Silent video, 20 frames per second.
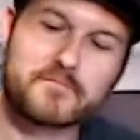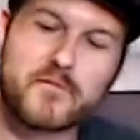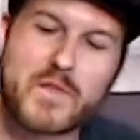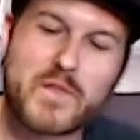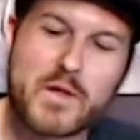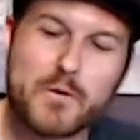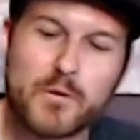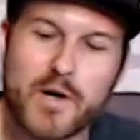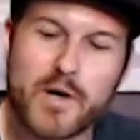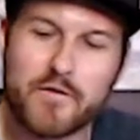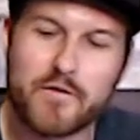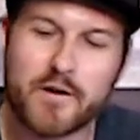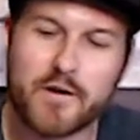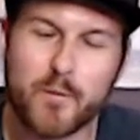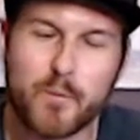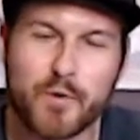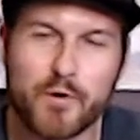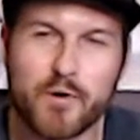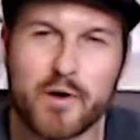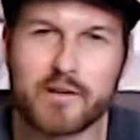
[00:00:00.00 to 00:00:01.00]
Whatever
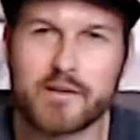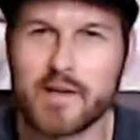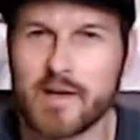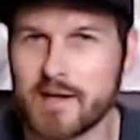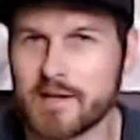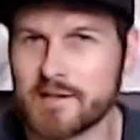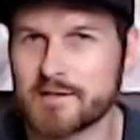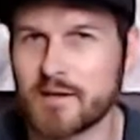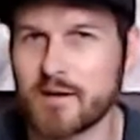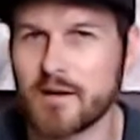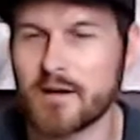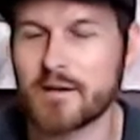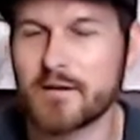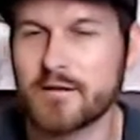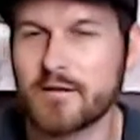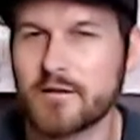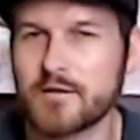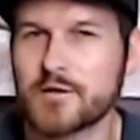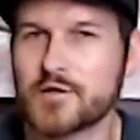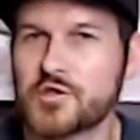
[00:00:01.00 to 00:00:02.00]
number it lands
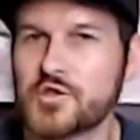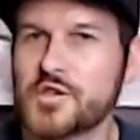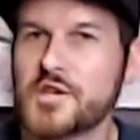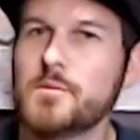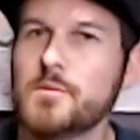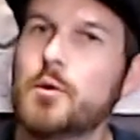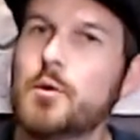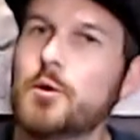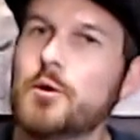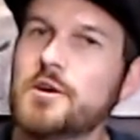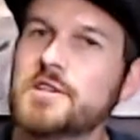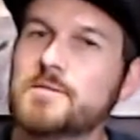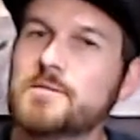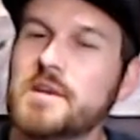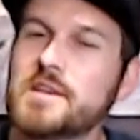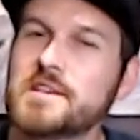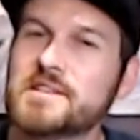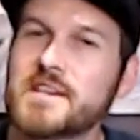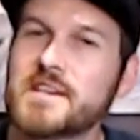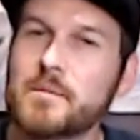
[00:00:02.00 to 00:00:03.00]
on, she pours me
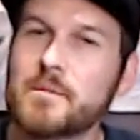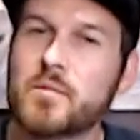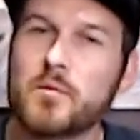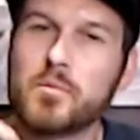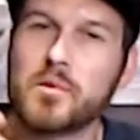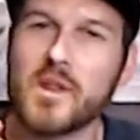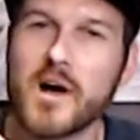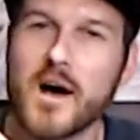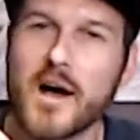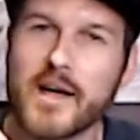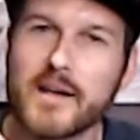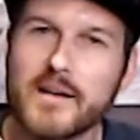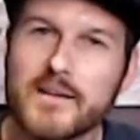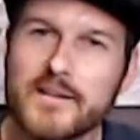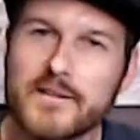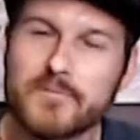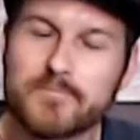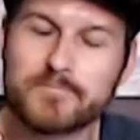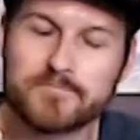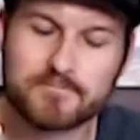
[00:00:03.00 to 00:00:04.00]
the sample blind,
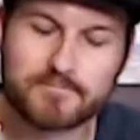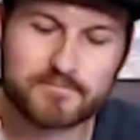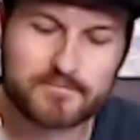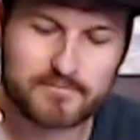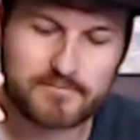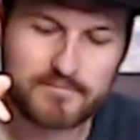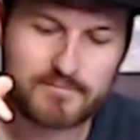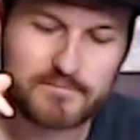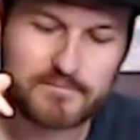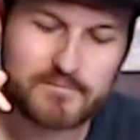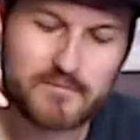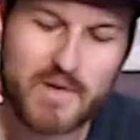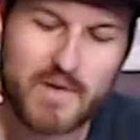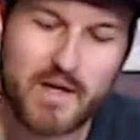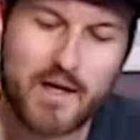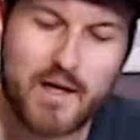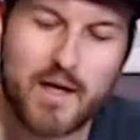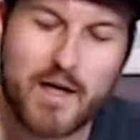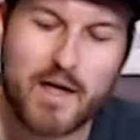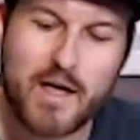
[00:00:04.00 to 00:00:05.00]

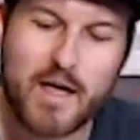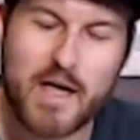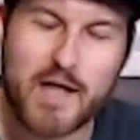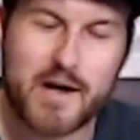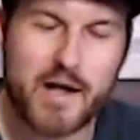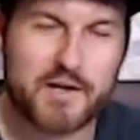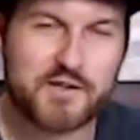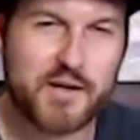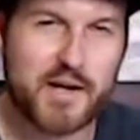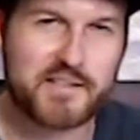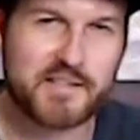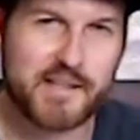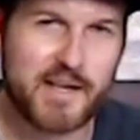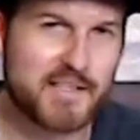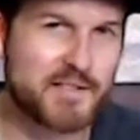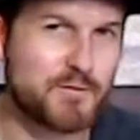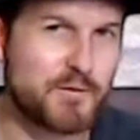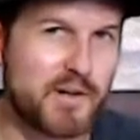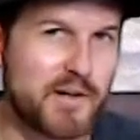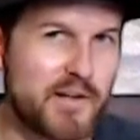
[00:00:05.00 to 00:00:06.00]
and I try to
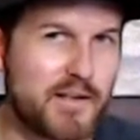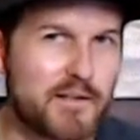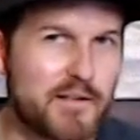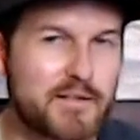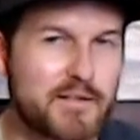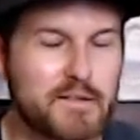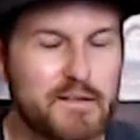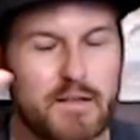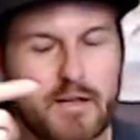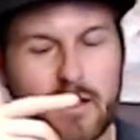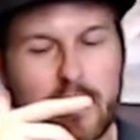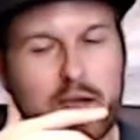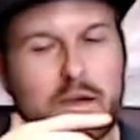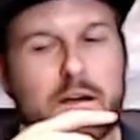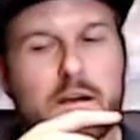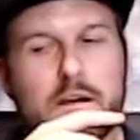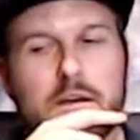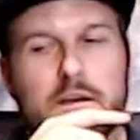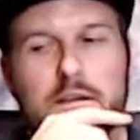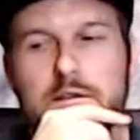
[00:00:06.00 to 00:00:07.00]
guess what it is.
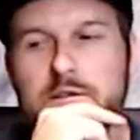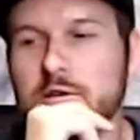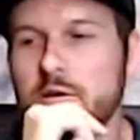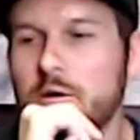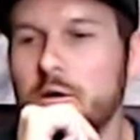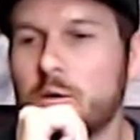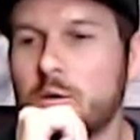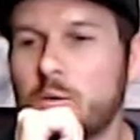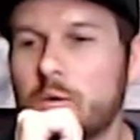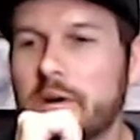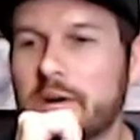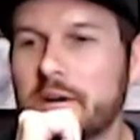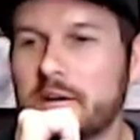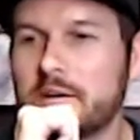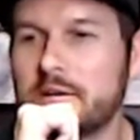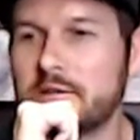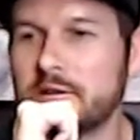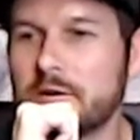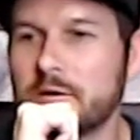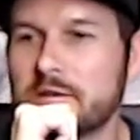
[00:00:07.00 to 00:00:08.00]
So what I'm going
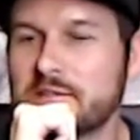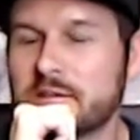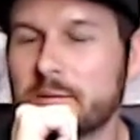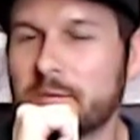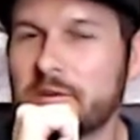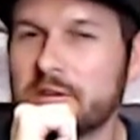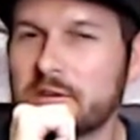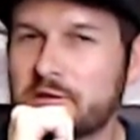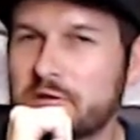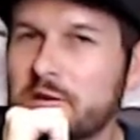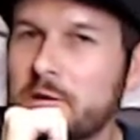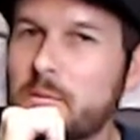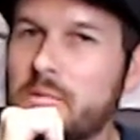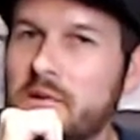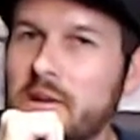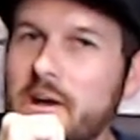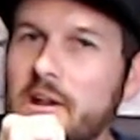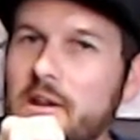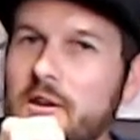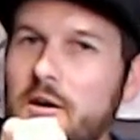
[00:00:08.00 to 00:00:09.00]
to do is something that's going to
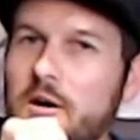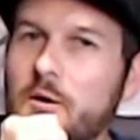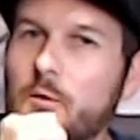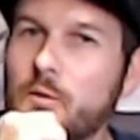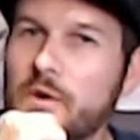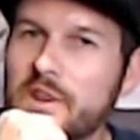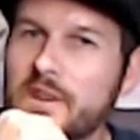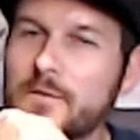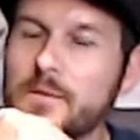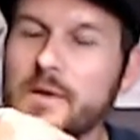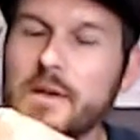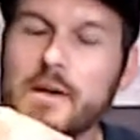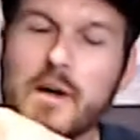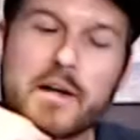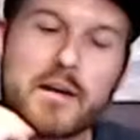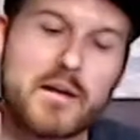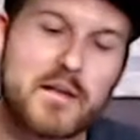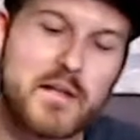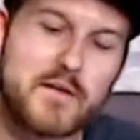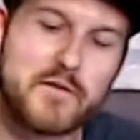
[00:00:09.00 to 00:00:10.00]
play along with me. I'm
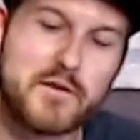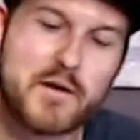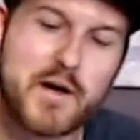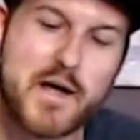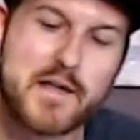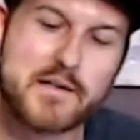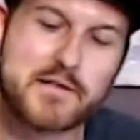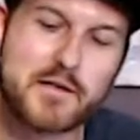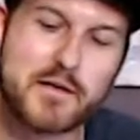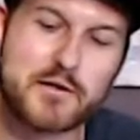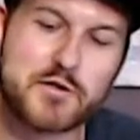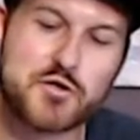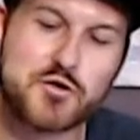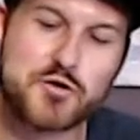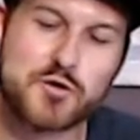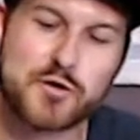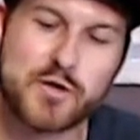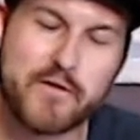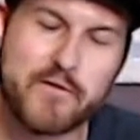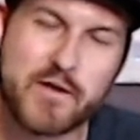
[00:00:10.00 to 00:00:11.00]
going to give you guys a
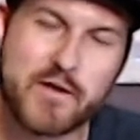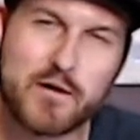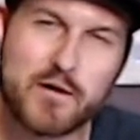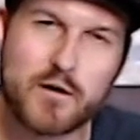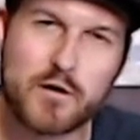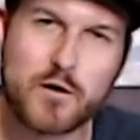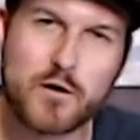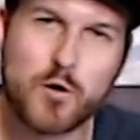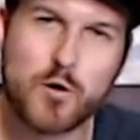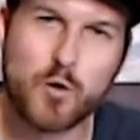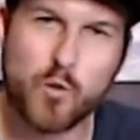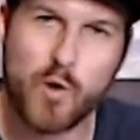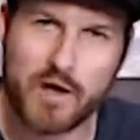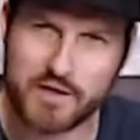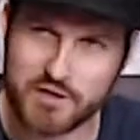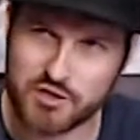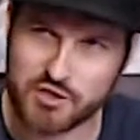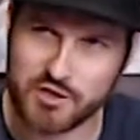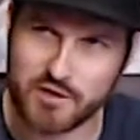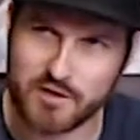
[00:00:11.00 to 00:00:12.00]
trivia
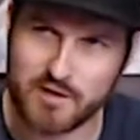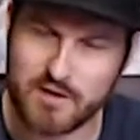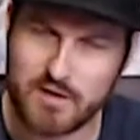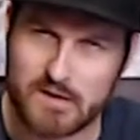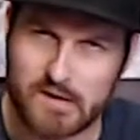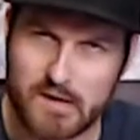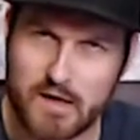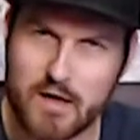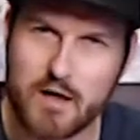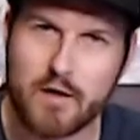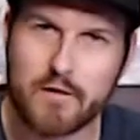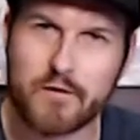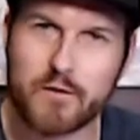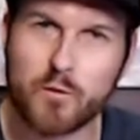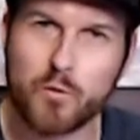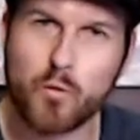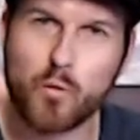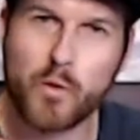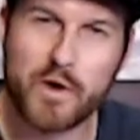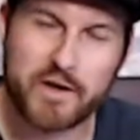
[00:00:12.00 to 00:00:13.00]
question. The
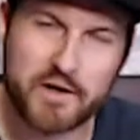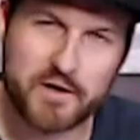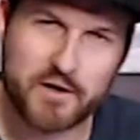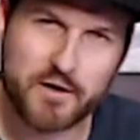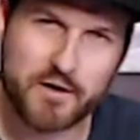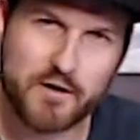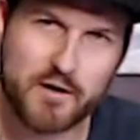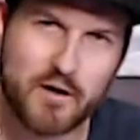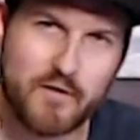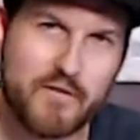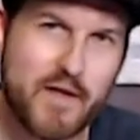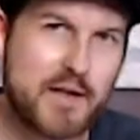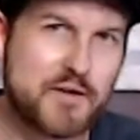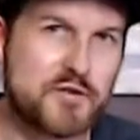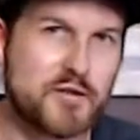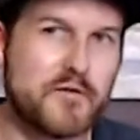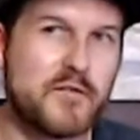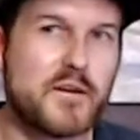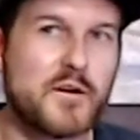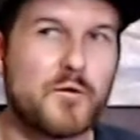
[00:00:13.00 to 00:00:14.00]
winner of that
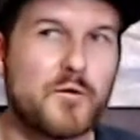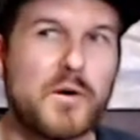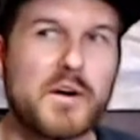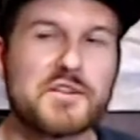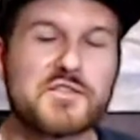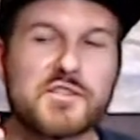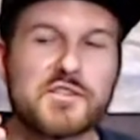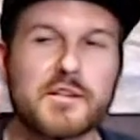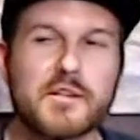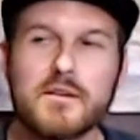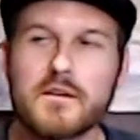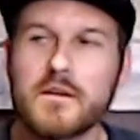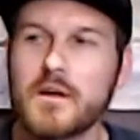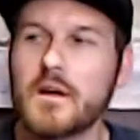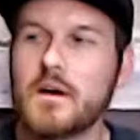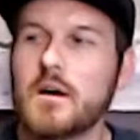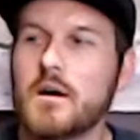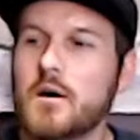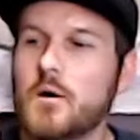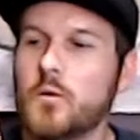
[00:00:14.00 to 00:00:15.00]
trivia question
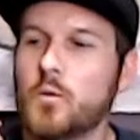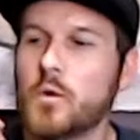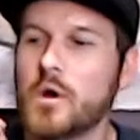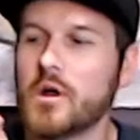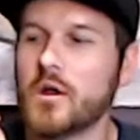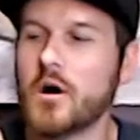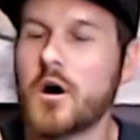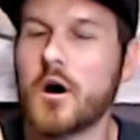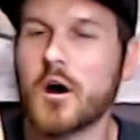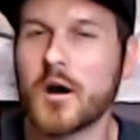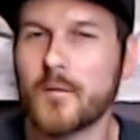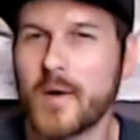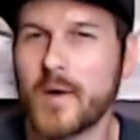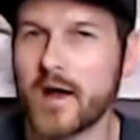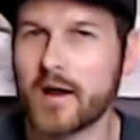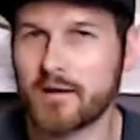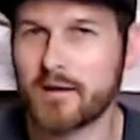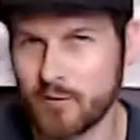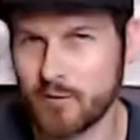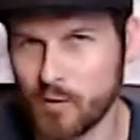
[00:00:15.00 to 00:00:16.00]
will
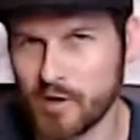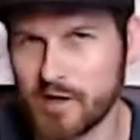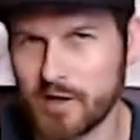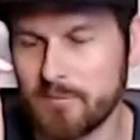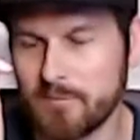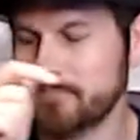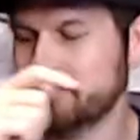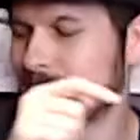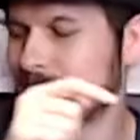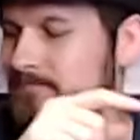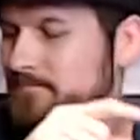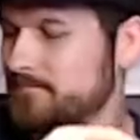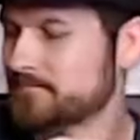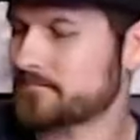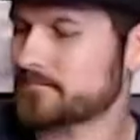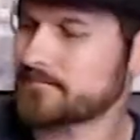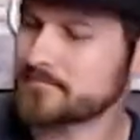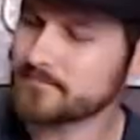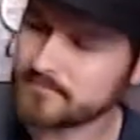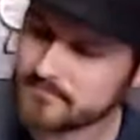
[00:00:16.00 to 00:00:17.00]
automatically win
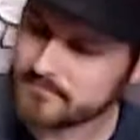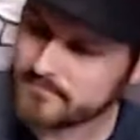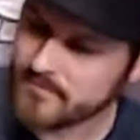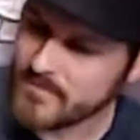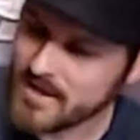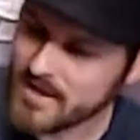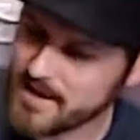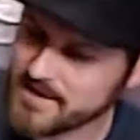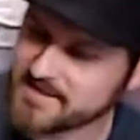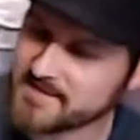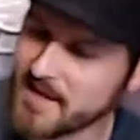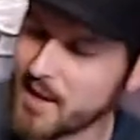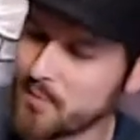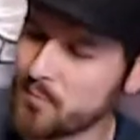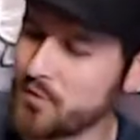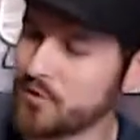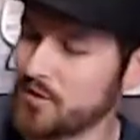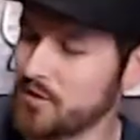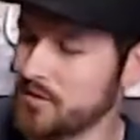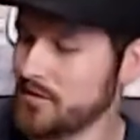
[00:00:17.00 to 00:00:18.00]
a
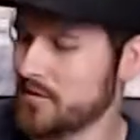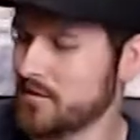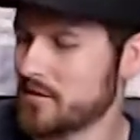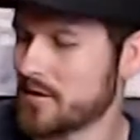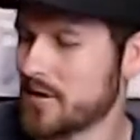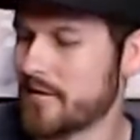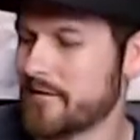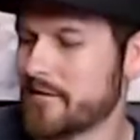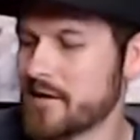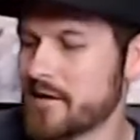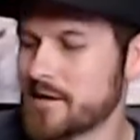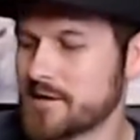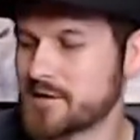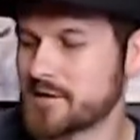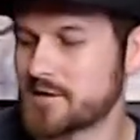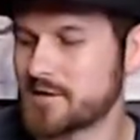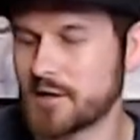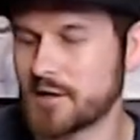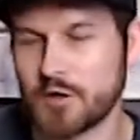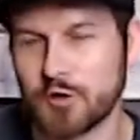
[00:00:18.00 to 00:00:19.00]
sample of
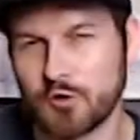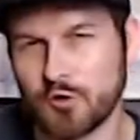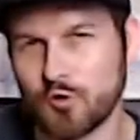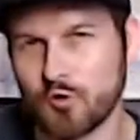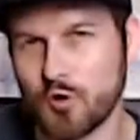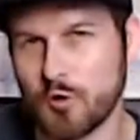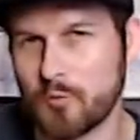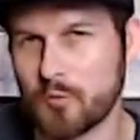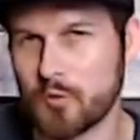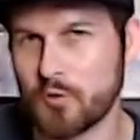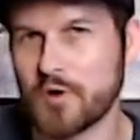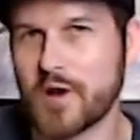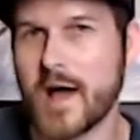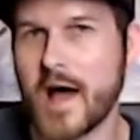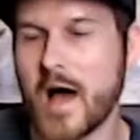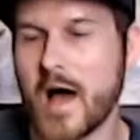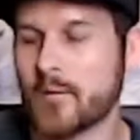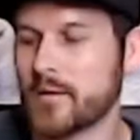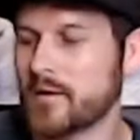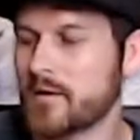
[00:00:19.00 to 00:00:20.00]
this new
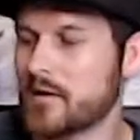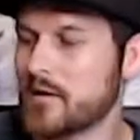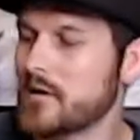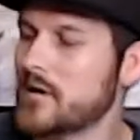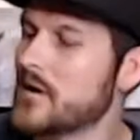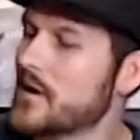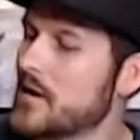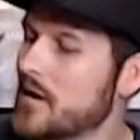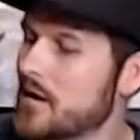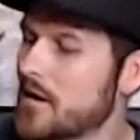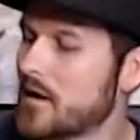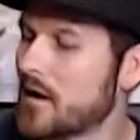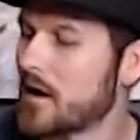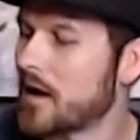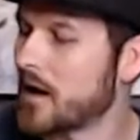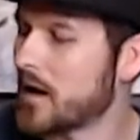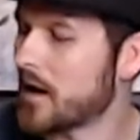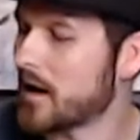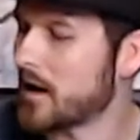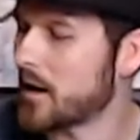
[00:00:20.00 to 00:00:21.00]
Boonehaven
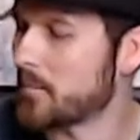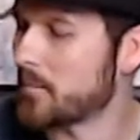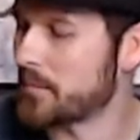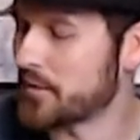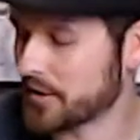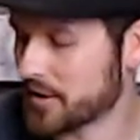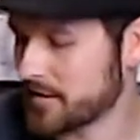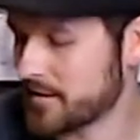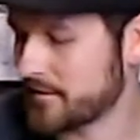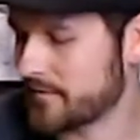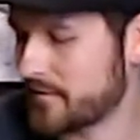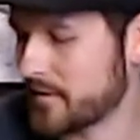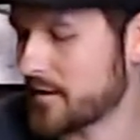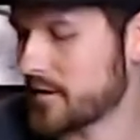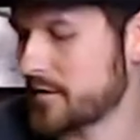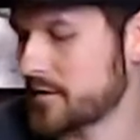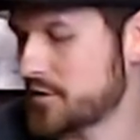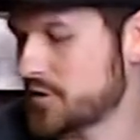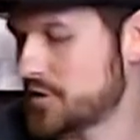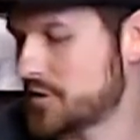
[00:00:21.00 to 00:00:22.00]
Burgundy
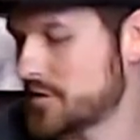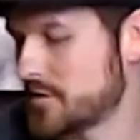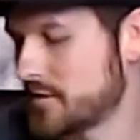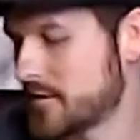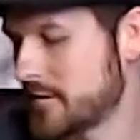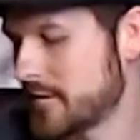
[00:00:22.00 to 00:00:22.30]
finish.